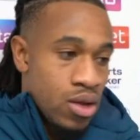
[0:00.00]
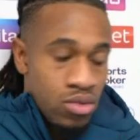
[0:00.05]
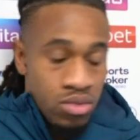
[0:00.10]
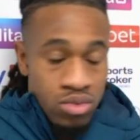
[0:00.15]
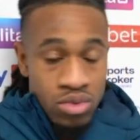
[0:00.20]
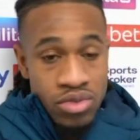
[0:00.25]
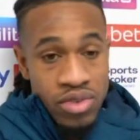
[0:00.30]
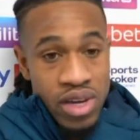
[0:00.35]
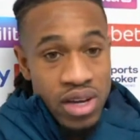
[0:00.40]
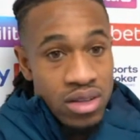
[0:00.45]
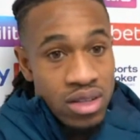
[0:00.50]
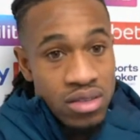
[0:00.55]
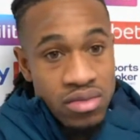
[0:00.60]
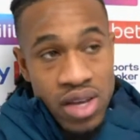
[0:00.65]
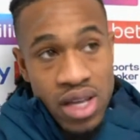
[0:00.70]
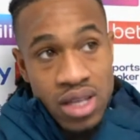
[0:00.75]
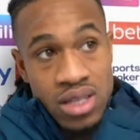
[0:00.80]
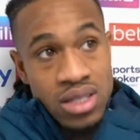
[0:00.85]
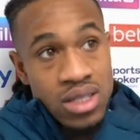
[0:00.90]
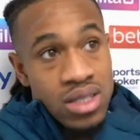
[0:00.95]
we thank the
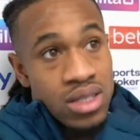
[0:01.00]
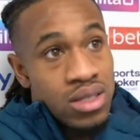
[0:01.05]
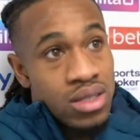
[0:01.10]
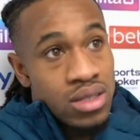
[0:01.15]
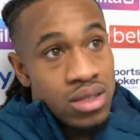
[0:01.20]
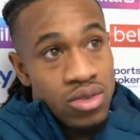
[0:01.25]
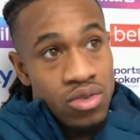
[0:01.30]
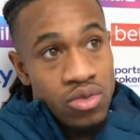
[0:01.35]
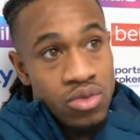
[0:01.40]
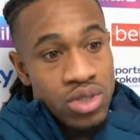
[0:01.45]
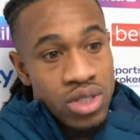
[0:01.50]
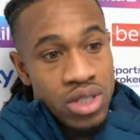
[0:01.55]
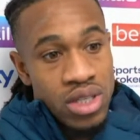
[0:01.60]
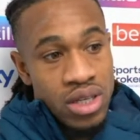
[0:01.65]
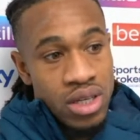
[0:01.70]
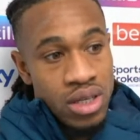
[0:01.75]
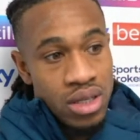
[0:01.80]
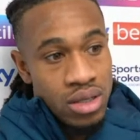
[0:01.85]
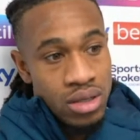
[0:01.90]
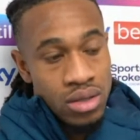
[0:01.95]
fans
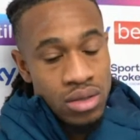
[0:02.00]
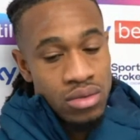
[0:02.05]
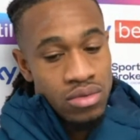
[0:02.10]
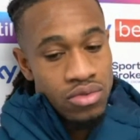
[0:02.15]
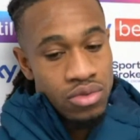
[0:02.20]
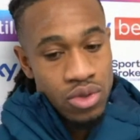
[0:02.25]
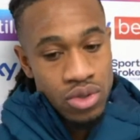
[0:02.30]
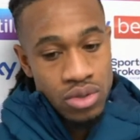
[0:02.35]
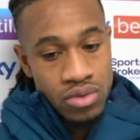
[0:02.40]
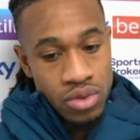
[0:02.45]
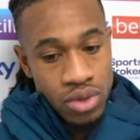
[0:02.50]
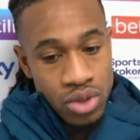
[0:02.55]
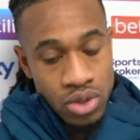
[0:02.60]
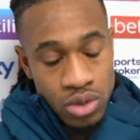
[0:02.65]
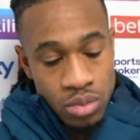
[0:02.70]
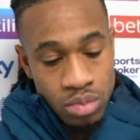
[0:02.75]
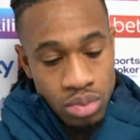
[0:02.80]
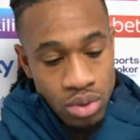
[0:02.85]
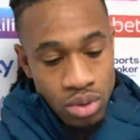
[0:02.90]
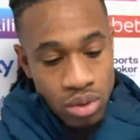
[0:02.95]
obviously for for the
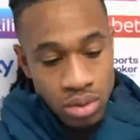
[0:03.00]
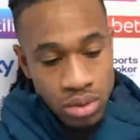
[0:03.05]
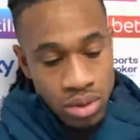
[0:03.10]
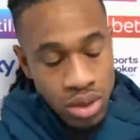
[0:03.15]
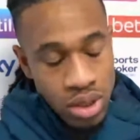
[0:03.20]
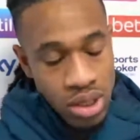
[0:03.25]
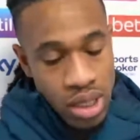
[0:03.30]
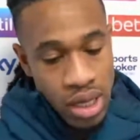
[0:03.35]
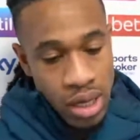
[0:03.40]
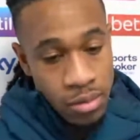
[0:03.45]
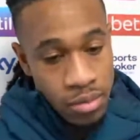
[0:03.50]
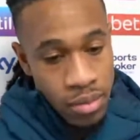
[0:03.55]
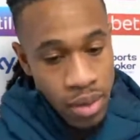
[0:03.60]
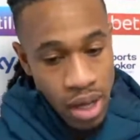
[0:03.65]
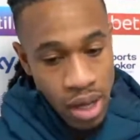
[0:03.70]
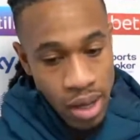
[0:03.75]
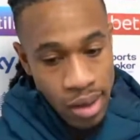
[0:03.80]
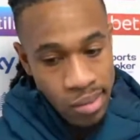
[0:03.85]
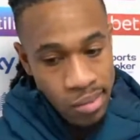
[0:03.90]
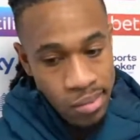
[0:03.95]
support all the time.
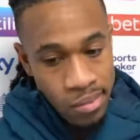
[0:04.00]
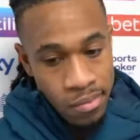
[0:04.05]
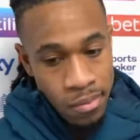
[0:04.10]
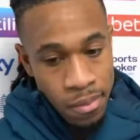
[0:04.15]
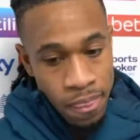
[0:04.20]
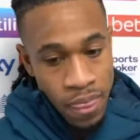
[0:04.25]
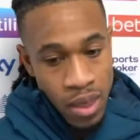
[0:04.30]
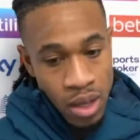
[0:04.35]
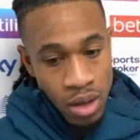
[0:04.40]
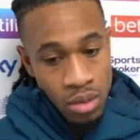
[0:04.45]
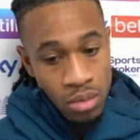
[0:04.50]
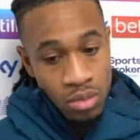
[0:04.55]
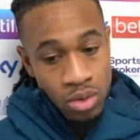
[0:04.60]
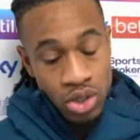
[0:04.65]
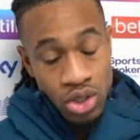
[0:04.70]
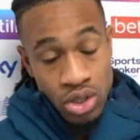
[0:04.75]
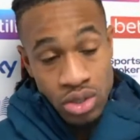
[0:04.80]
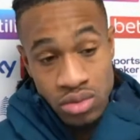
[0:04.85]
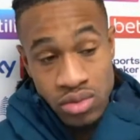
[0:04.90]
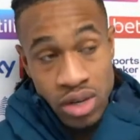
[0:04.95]
Um, we're
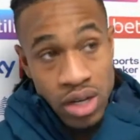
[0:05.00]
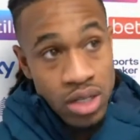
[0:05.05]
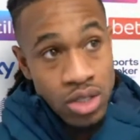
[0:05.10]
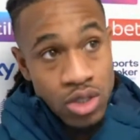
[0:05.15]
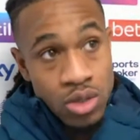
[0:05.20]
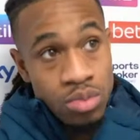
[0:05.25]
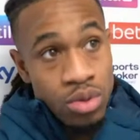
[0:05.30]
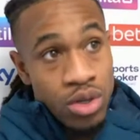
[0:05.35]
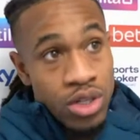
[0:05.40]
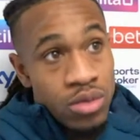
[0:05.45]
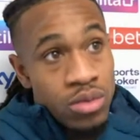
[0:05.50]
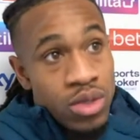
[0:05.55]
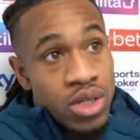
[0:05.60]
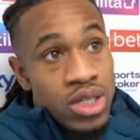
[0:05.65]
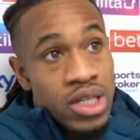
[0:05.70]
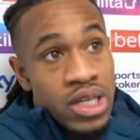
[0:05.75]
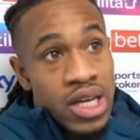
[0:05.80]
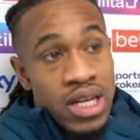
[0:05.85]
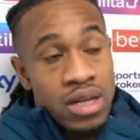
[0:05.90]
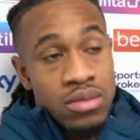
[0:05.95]
just very disappointed we
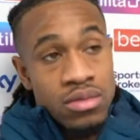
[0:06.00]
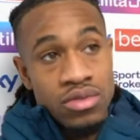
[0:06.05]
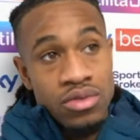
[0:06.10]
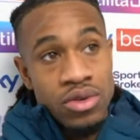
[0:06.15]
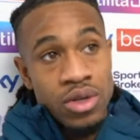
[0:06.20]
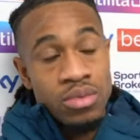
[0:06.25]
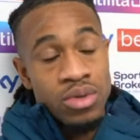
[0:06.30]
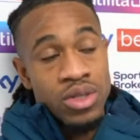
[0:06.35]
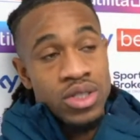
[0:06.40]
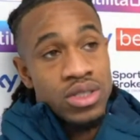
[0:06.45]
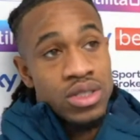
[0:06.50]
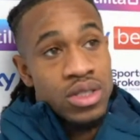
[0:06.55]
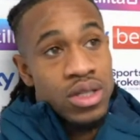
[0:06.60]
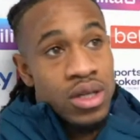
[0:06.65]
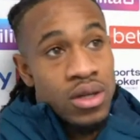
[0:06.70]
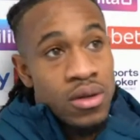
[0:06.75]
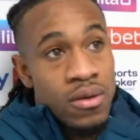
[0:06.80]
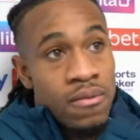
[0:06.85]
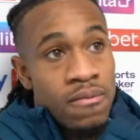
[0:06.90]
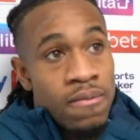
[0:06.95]
couldn't get them the three points today.
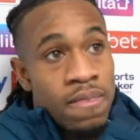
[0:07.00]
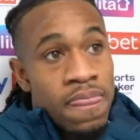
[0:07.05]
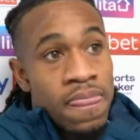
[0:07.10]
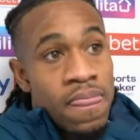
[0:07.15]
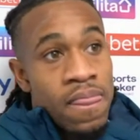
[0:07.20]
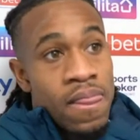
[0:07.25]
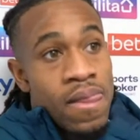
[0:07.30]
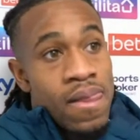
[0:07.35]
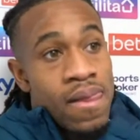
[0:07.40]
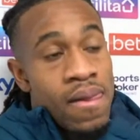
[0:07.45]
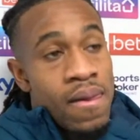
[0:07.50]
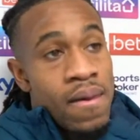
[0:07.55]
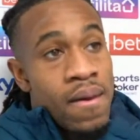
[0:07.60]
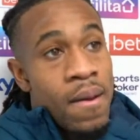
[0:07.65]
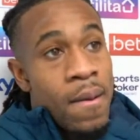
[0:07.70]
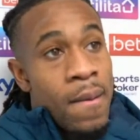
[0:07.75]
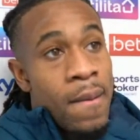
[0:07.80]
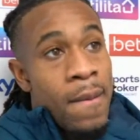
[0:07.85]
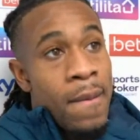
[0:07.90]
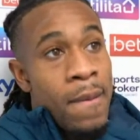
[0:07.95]

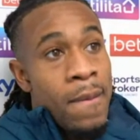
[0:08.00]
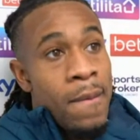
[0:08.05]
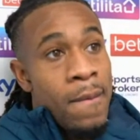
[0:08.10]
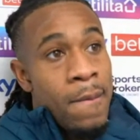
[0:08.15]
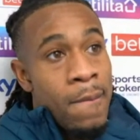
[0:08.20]
Cass, thank